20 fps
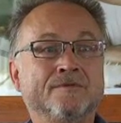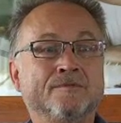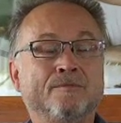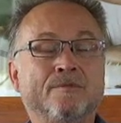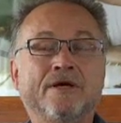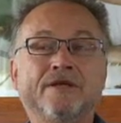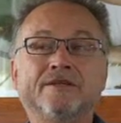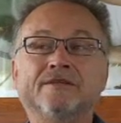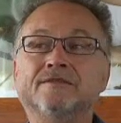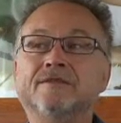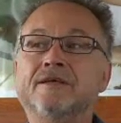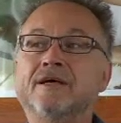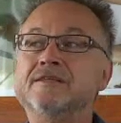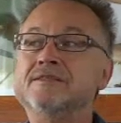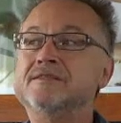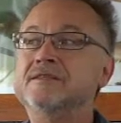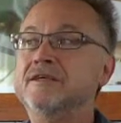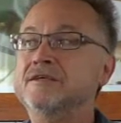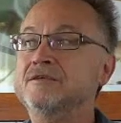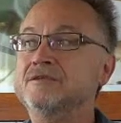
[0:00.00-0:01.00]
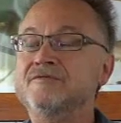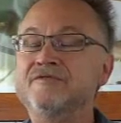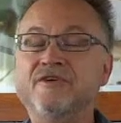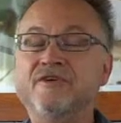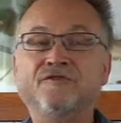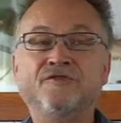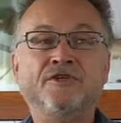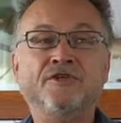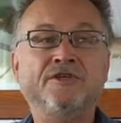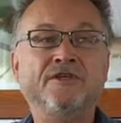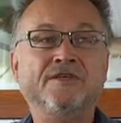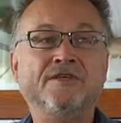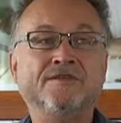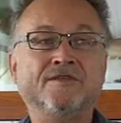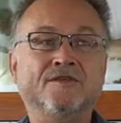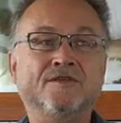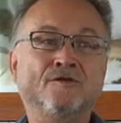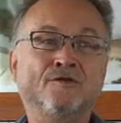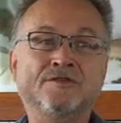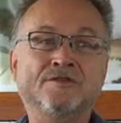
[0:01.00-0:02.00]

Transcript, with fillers: But I think 15 years ago,